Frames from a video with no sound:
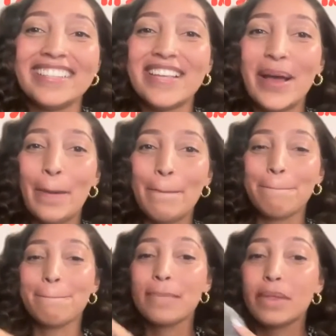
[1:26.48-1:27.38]
So
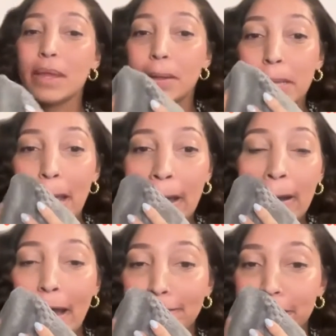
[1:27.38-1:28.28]
now
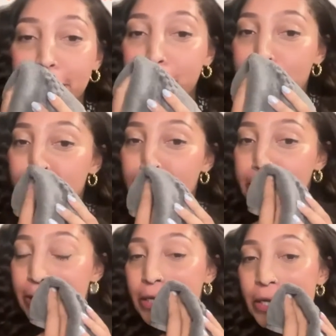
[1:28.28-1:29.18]
after the witch
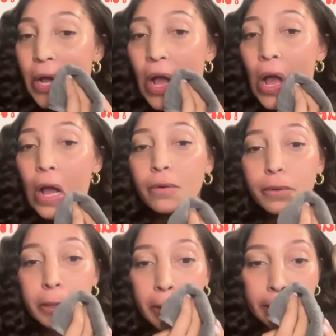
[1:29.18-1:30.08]
hazel,
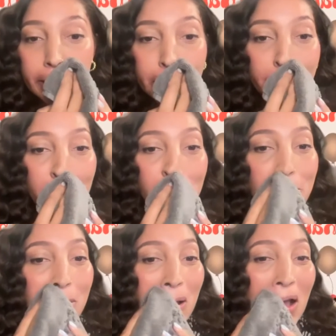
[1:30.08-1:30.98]
we're going
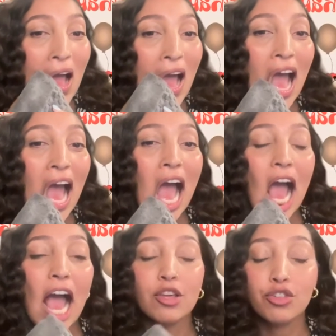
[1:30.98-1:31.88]
to
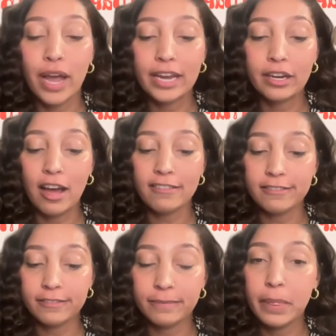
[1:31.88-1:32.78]
dry it
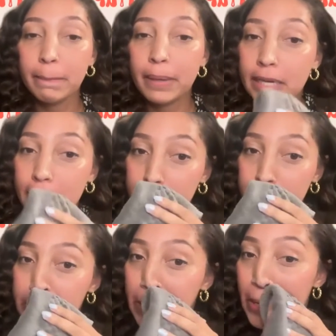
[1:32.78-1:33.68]
off
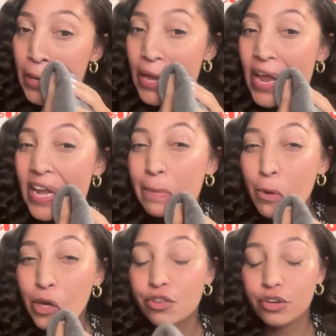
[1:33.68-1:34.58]
because any
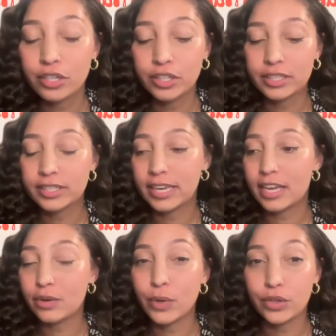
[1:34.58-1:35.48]
moisture on your
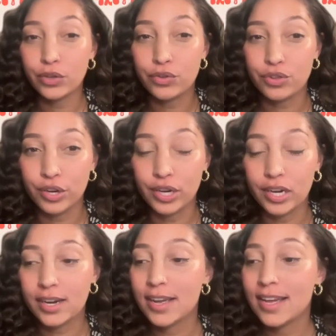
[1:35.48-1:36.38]
skin when you
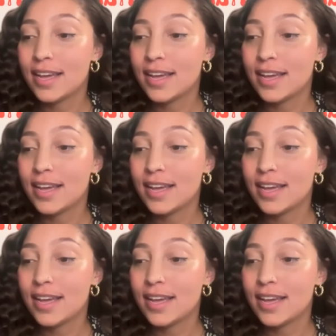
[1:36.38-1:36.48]
sugar